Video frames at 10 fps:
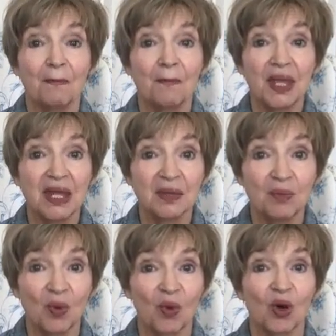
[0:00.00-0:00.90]
be
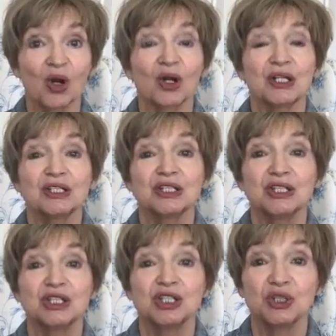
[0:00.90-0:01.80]
more to
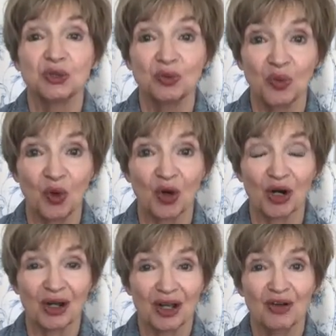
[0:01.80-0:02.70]
do more